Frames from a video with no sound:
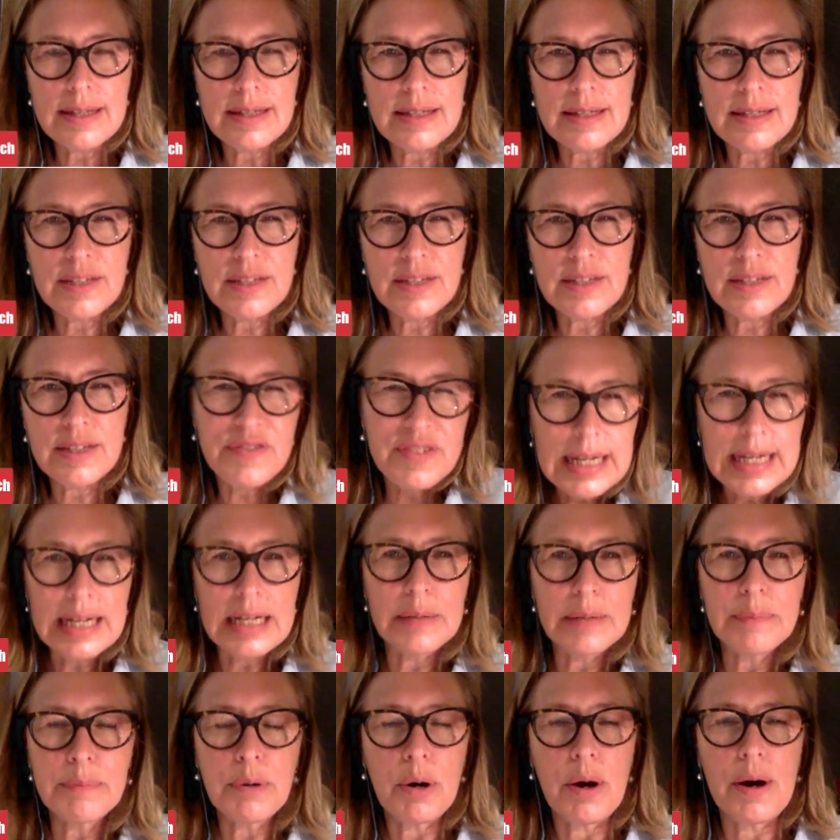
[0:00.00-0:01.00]

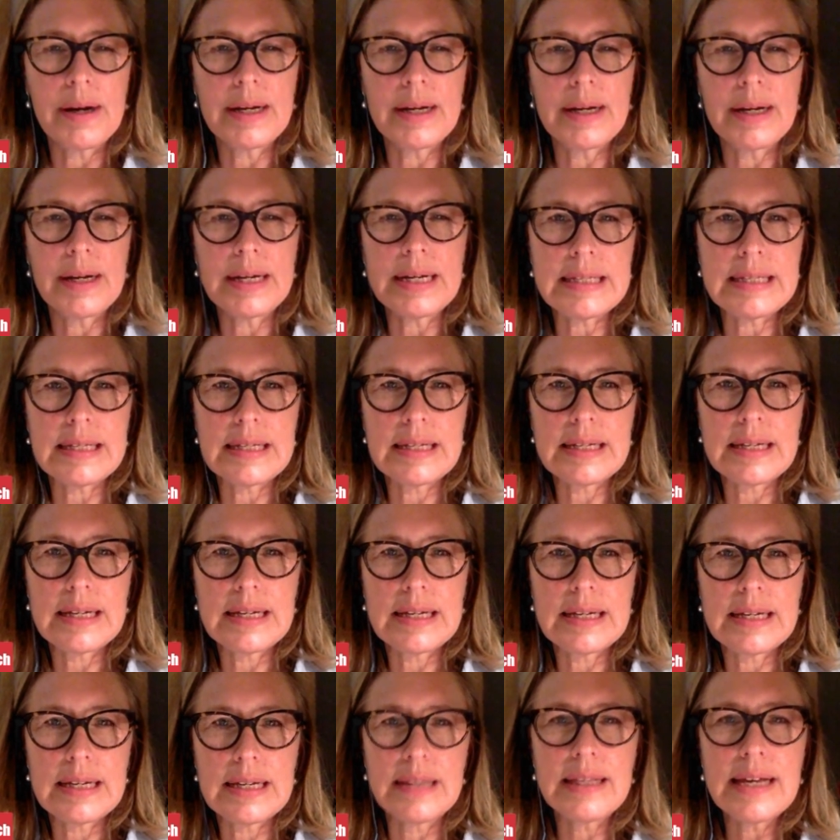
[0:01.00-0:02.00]
sophisticated products.
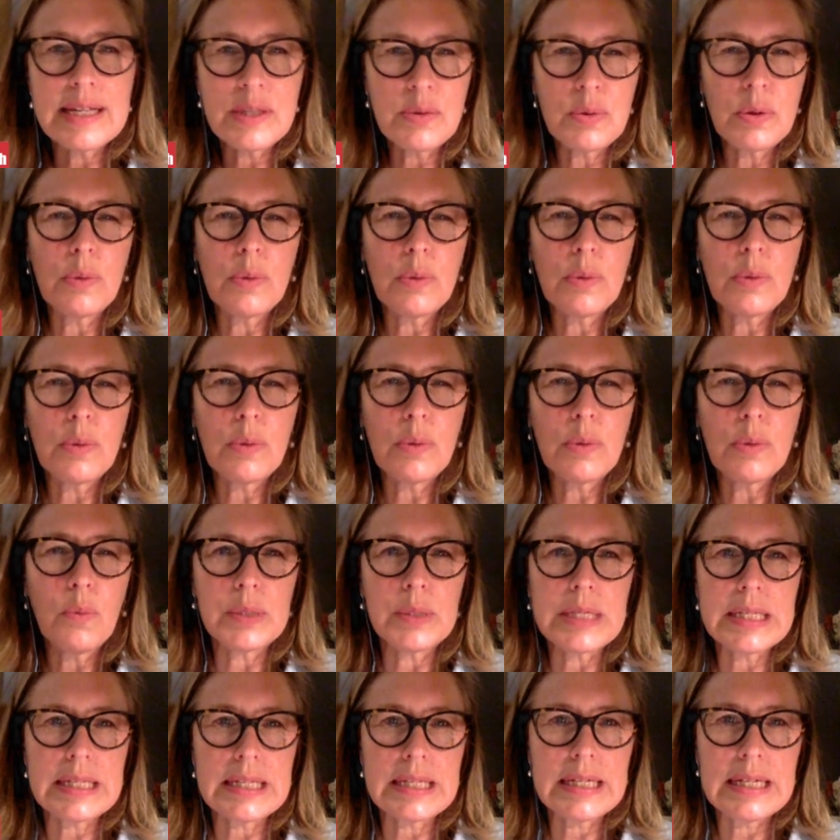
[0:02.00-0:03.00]
And that's what wine
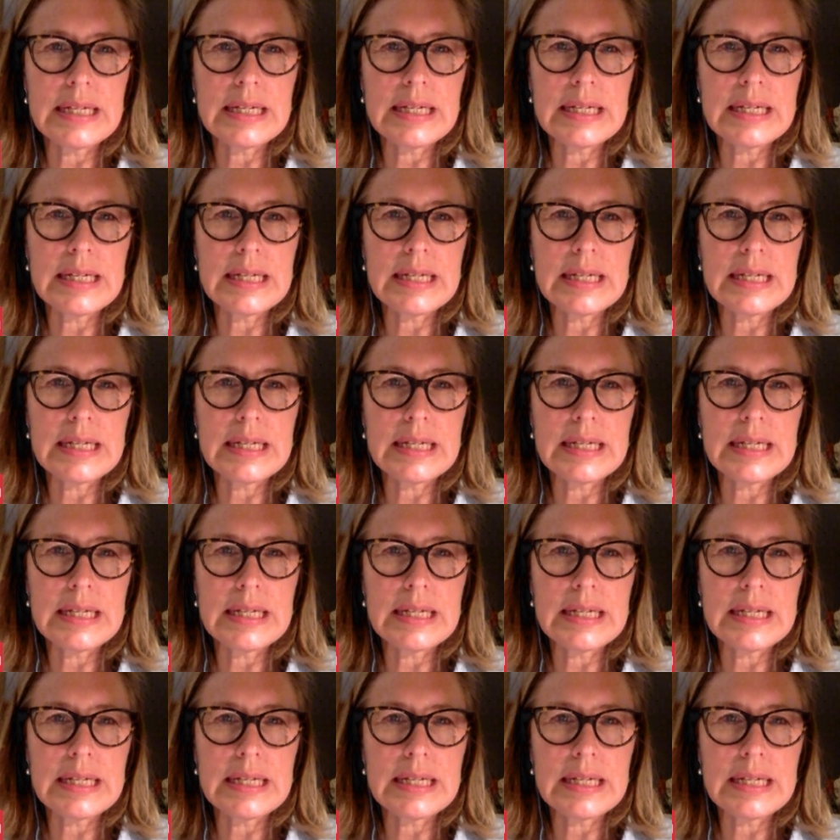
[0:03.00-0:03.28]
was.